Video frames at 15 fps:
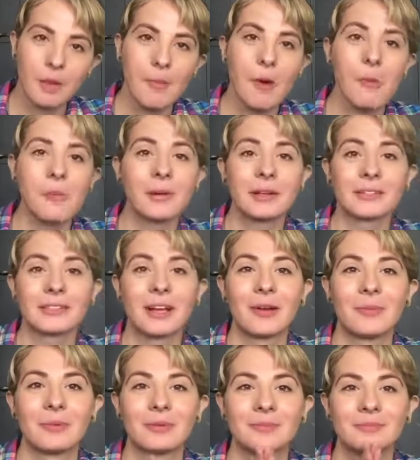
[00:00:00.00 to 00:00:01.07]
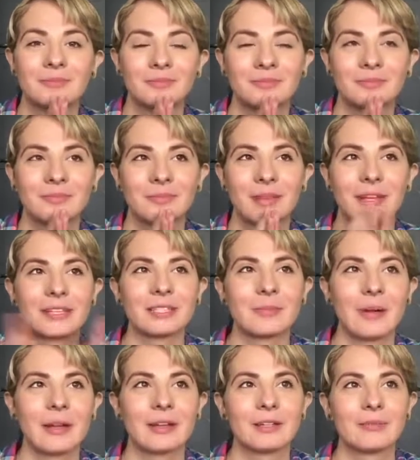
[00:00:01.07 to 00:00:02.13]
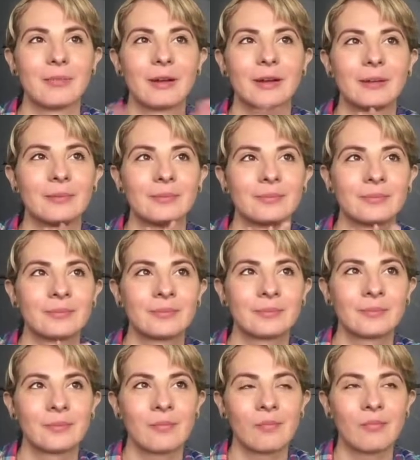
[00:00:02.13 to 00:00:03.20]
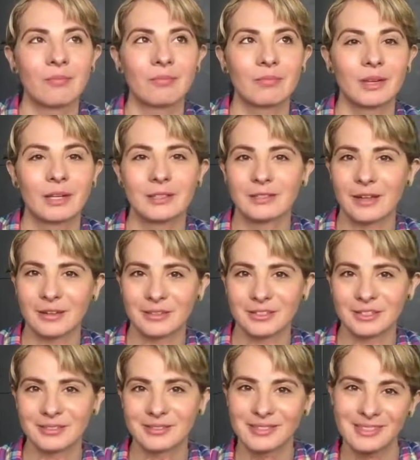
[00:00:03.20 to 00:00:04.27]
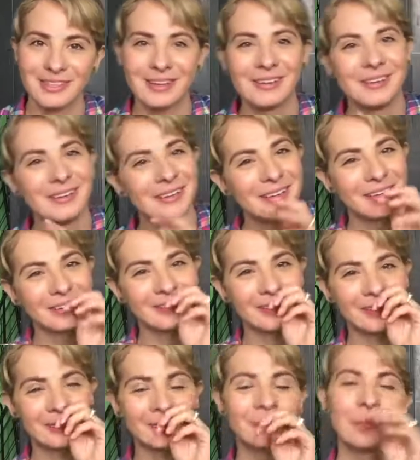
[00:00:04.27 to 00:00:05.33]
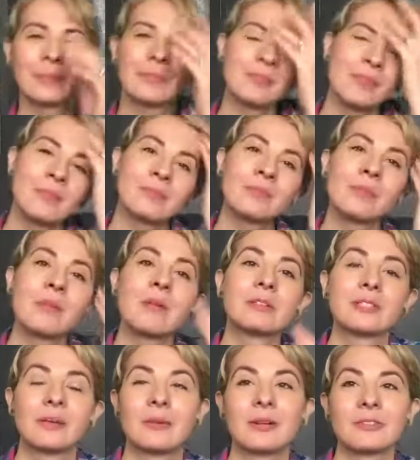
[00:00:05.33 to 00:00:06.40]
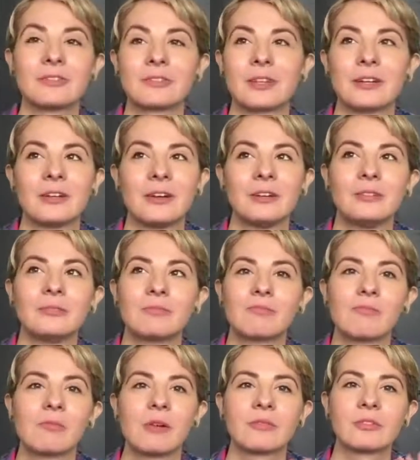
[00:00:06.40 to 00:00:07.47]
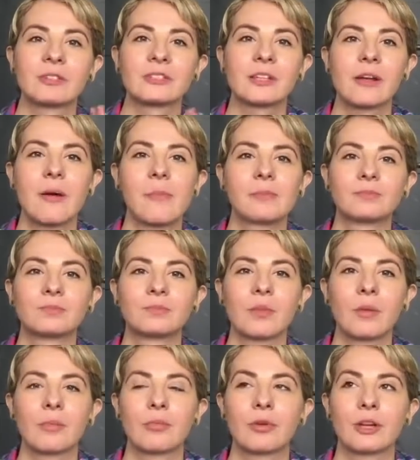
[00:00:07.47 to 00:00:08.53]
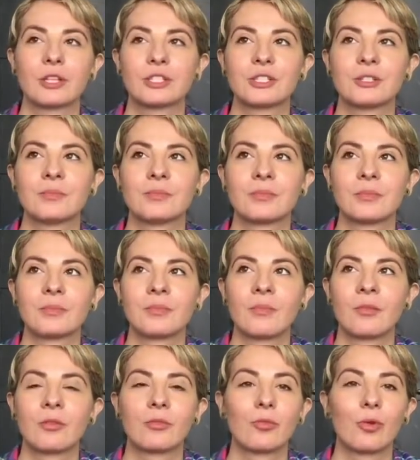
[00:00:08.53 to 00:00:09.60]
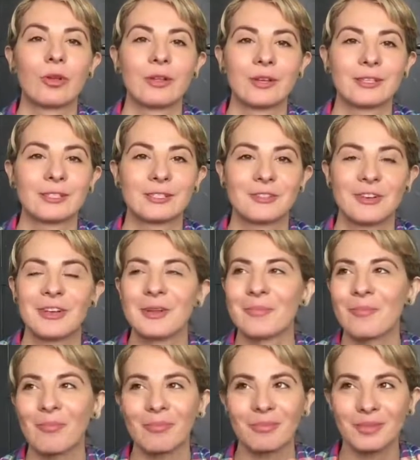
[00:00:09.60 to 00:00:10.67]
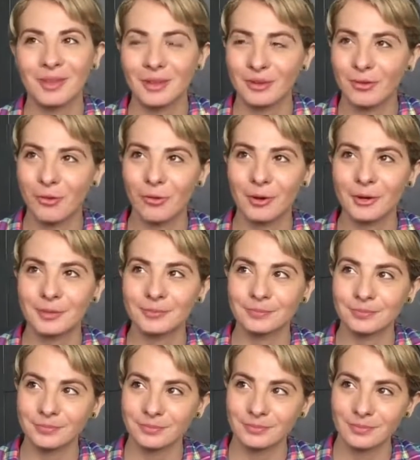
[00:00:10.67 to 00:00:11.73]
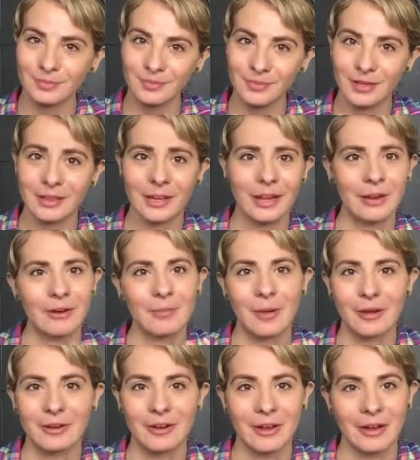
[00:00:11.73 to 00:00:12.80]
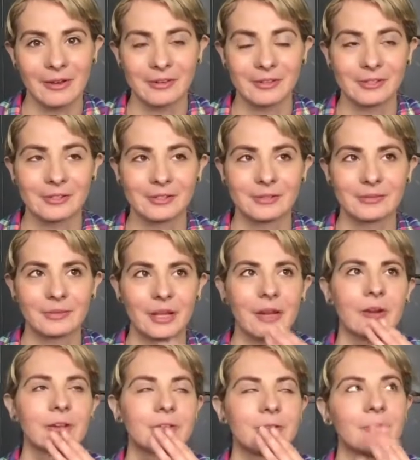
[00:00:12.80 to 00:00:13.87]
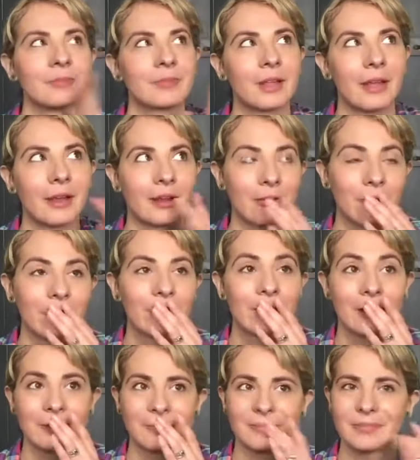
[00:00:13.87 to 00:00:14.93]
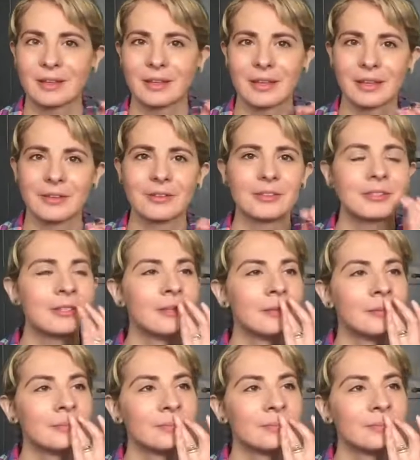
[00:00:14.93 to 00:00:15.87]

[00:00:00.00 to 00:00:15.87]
I'm hoping it's helping expand my intelligence. I don't know. Some answers I know. Whenever it's like British royal history or that a Harry Potter character category that I killed,